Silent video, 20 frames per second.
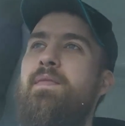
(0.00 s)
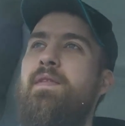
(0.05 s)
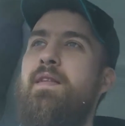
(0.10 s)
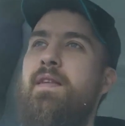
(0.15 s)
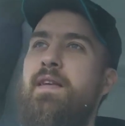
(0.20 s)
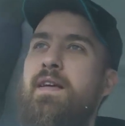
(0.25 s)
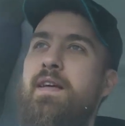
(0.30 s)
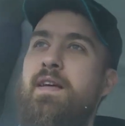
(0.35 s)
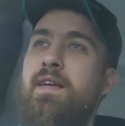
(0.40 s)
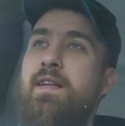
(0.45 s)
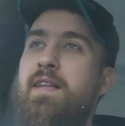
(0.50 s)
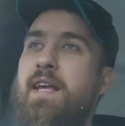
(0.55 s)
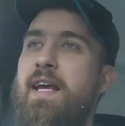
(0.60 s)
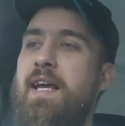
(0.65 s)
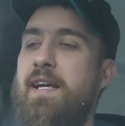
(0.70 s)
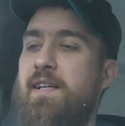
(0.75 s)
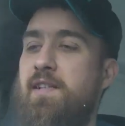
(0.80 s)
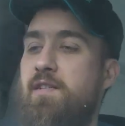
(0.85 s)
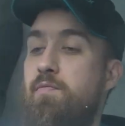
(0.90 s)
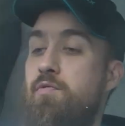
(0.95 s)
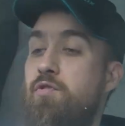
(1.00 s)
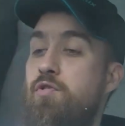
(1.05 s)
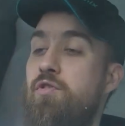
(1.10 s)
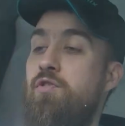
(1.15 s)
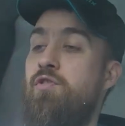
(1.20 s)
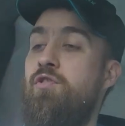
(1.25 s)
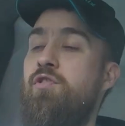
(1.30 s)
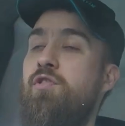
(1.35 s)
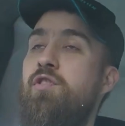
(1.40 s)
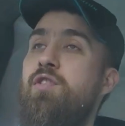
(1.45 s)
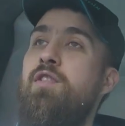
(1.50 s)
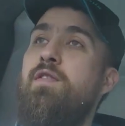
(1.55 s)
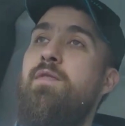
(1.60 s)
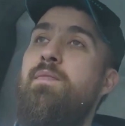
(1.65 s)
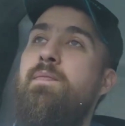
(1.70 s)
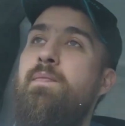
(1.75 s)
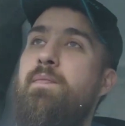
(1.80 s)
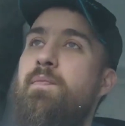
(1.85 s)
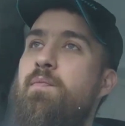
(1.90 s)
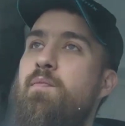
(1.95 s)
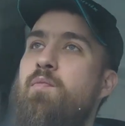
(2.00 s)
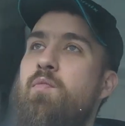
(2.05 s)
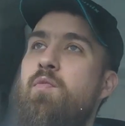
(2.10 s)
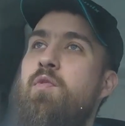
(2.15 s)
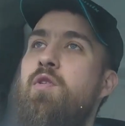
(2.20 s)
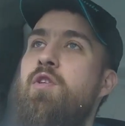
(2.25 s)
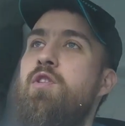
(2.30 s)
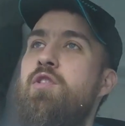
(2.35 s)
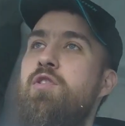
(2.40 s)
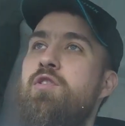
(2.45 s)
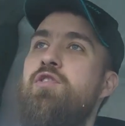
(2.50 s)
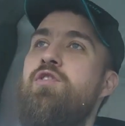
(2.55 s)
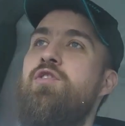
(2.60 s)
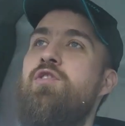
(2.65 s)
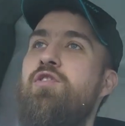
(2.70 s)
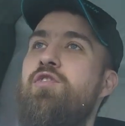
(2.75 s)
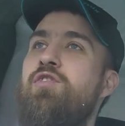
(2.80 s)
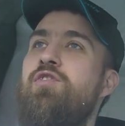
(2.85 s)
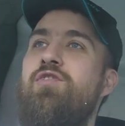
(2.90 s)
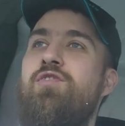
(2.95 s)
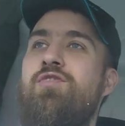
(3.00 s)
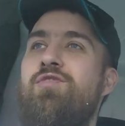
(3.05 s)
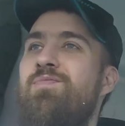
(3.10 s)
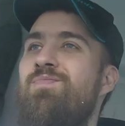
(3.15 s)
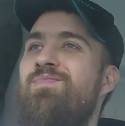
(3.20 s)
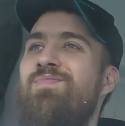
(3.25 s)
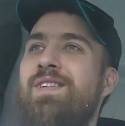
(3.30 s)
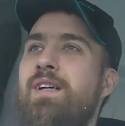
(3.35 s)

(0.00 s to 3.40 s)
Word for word: the test I was using was,